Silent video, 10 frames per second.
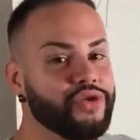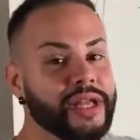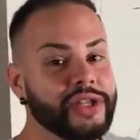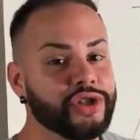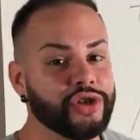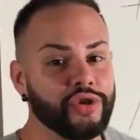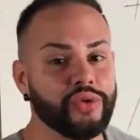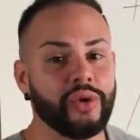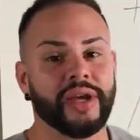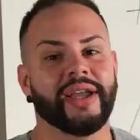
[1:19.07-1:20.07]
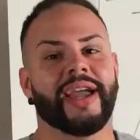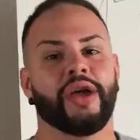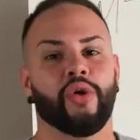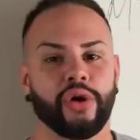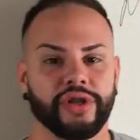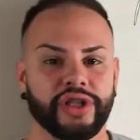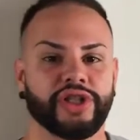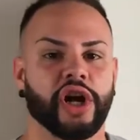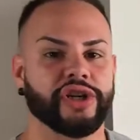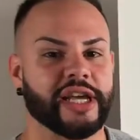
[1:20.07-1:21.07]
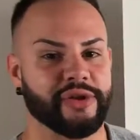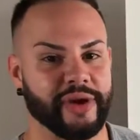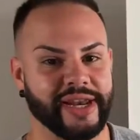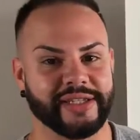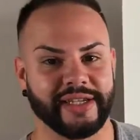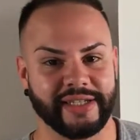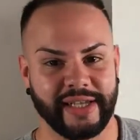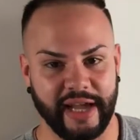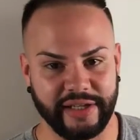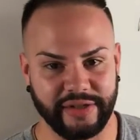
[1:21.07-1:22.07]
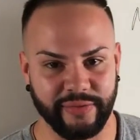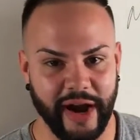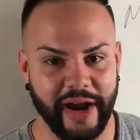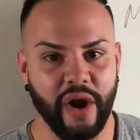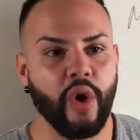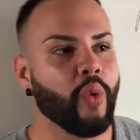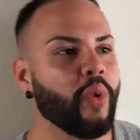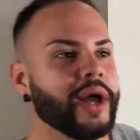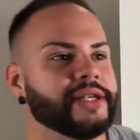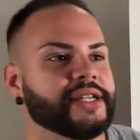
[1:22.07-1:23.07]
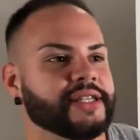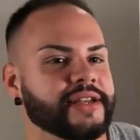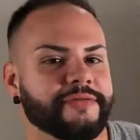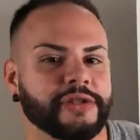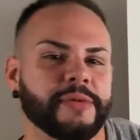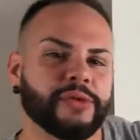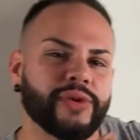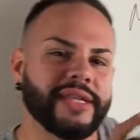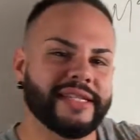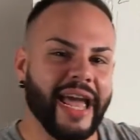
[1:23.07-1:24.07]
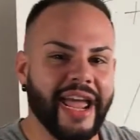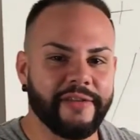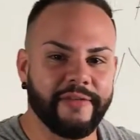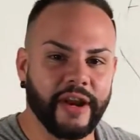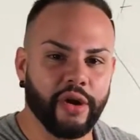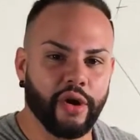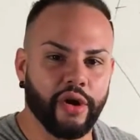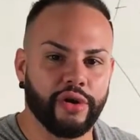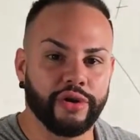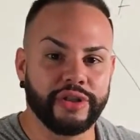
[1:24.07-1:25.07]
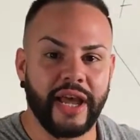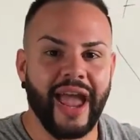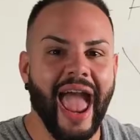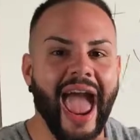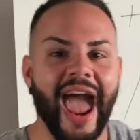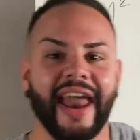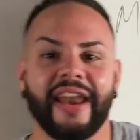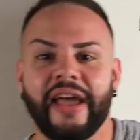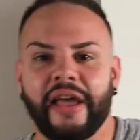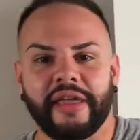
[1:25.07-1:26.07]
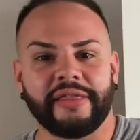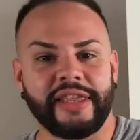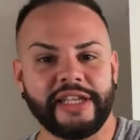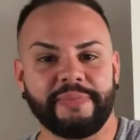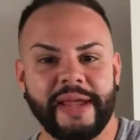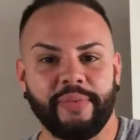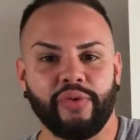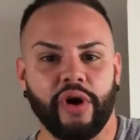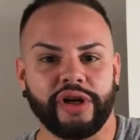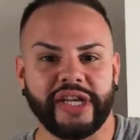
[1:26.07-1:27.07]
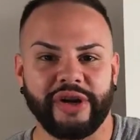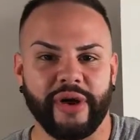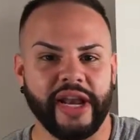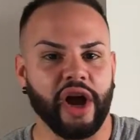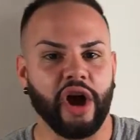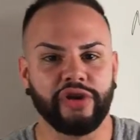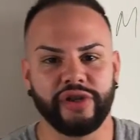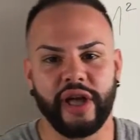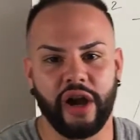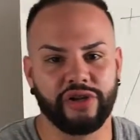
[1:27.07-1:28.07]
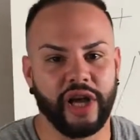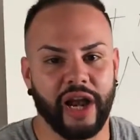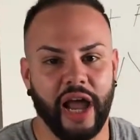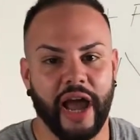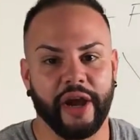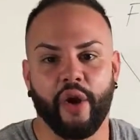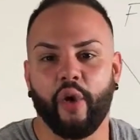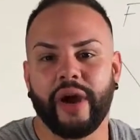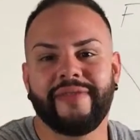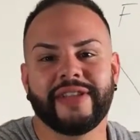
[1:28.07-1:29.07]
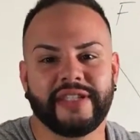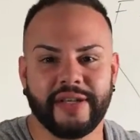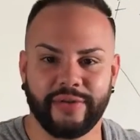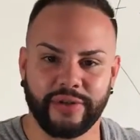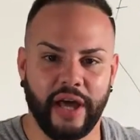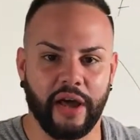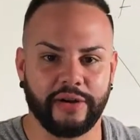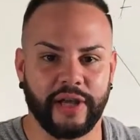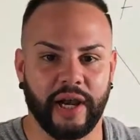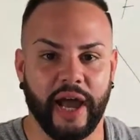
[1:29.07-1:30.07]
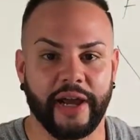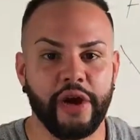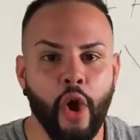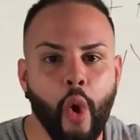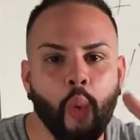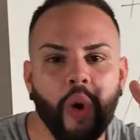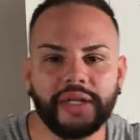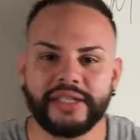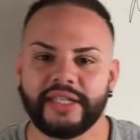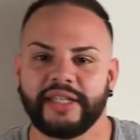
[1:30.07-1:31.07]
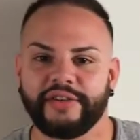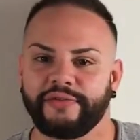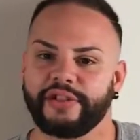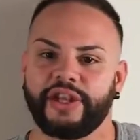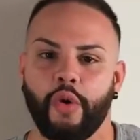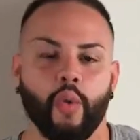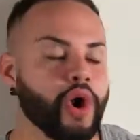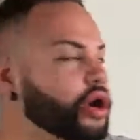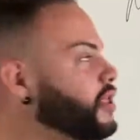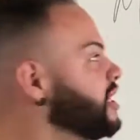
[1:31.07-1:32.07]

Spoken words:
you need to do in order to start generating success, right? What is the difference between these 8-figure earners and these people who are generating $100 online or even $0 online? What's the difference here? What are